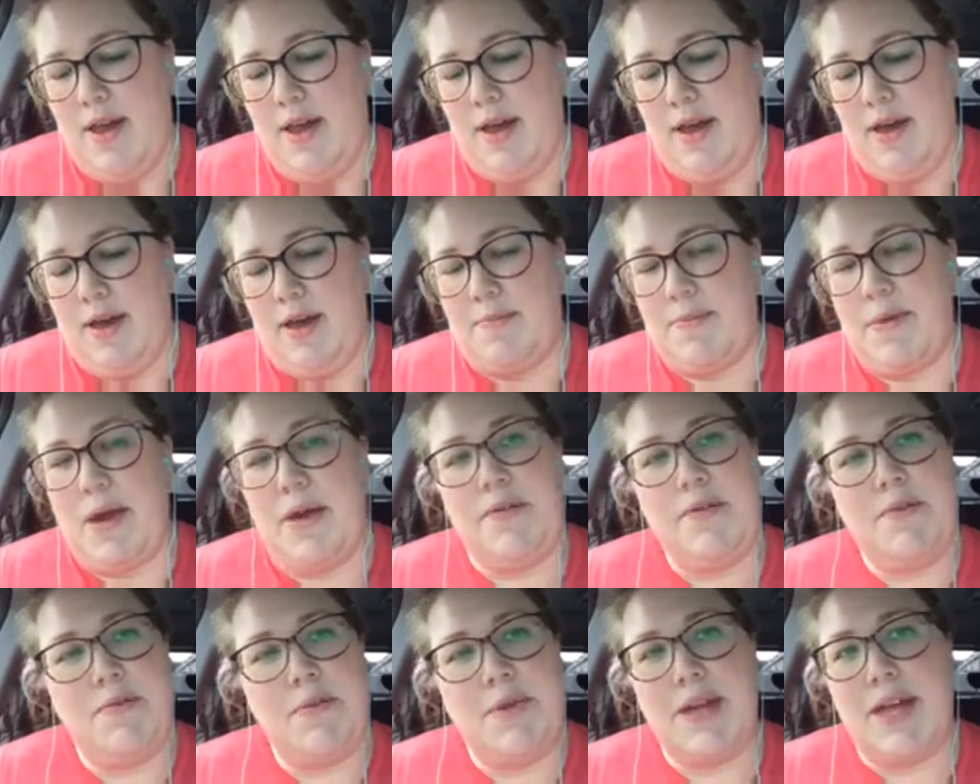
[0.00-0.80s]

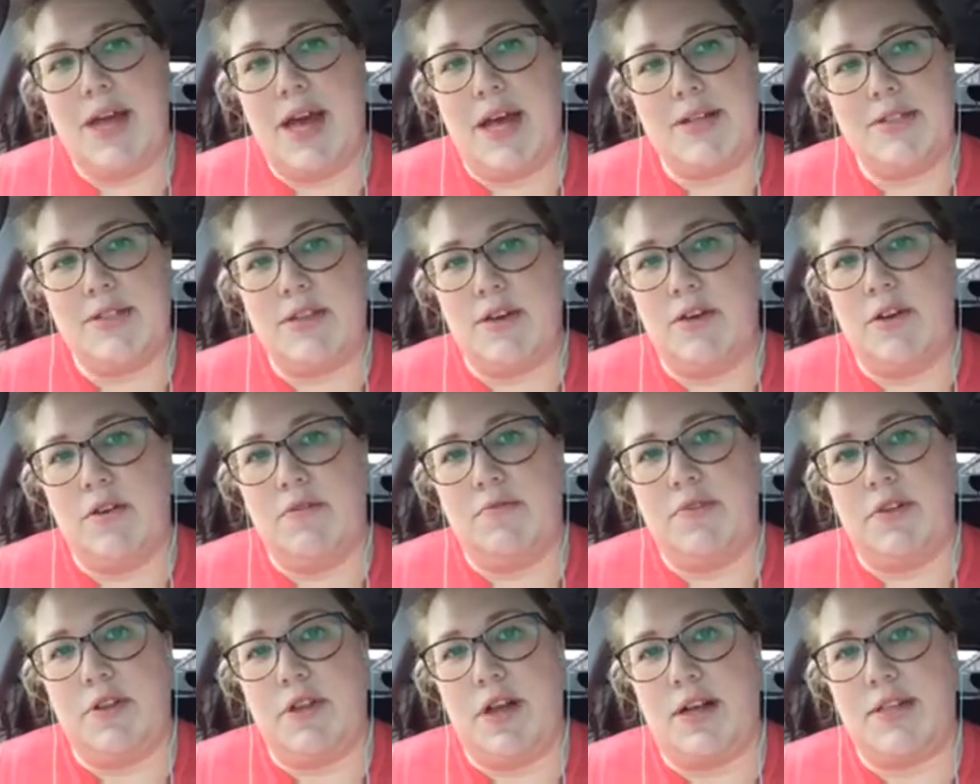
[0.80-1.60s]
Everybody has their own
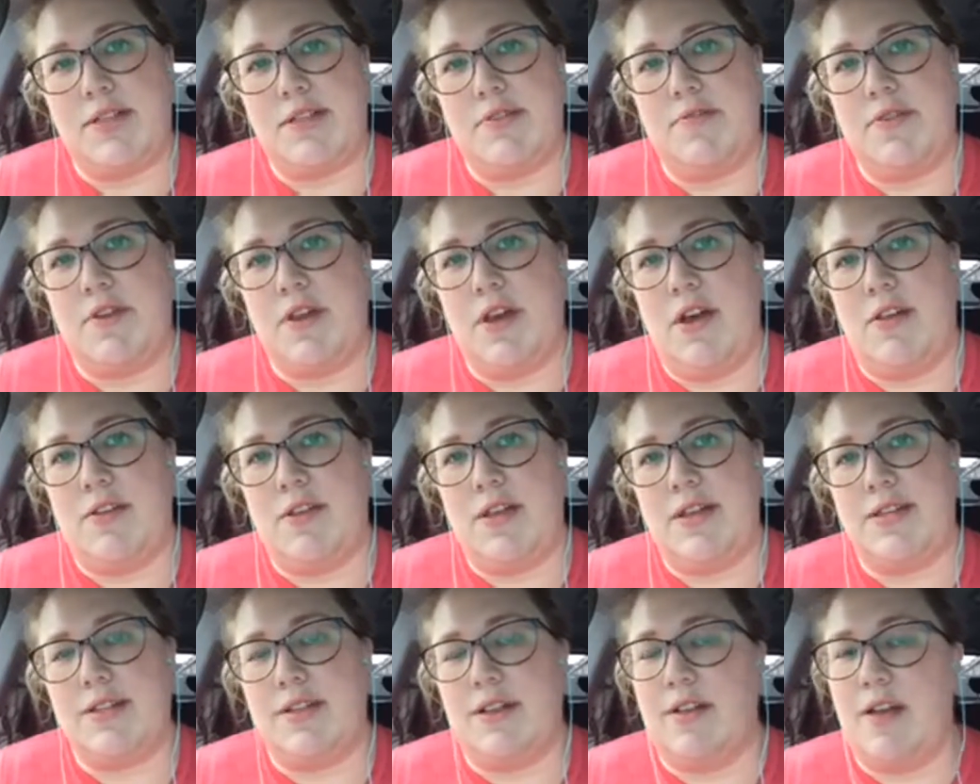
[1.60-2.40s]
philosophy on
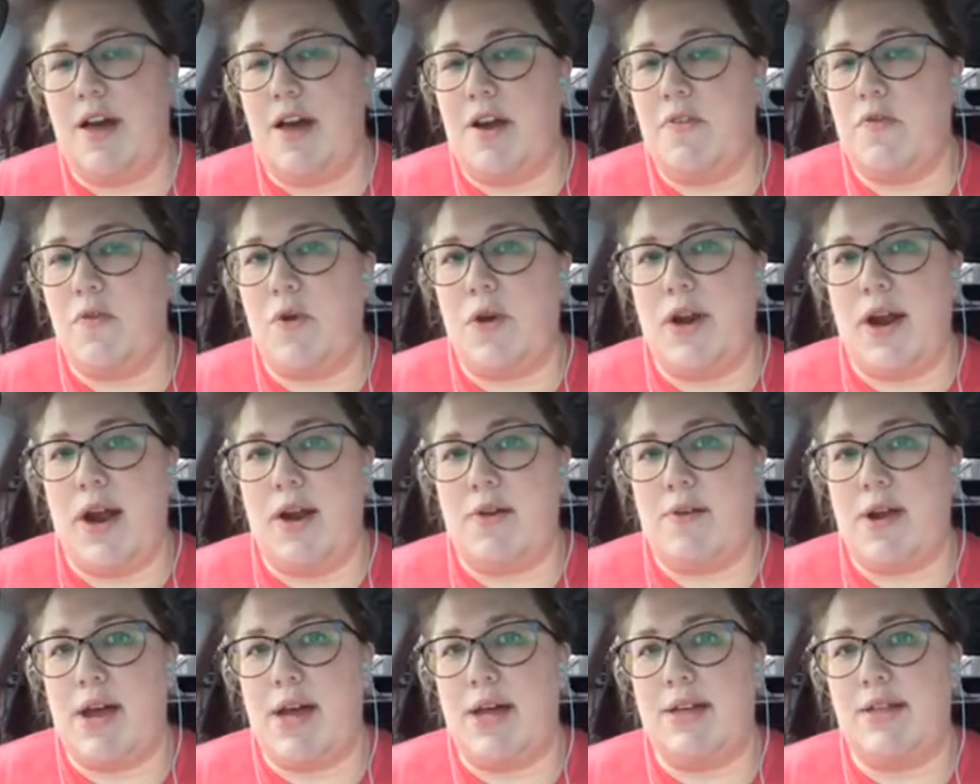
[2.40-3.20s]
this. A lot of what I
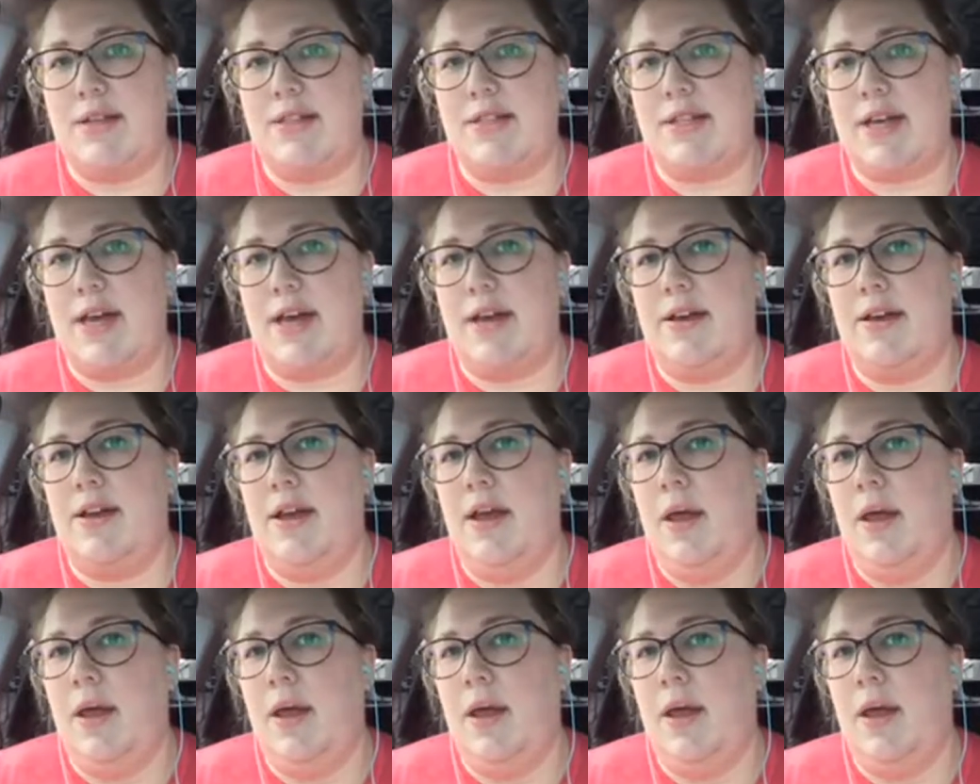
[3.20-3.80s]
read said,